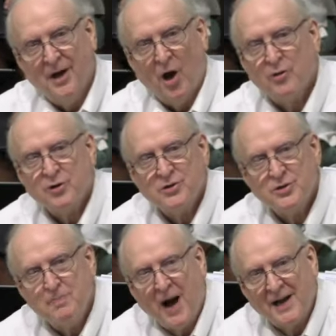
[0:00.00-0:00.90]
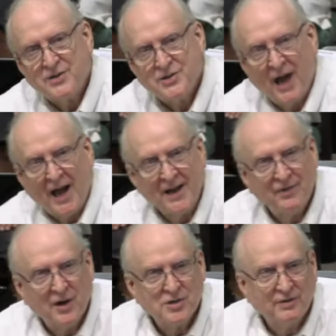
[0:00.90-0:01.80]
Others might say,
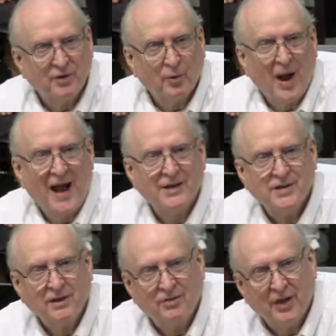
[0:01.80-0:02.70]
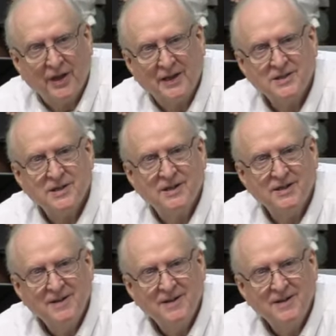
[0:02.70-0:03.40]
and there's a variety of things,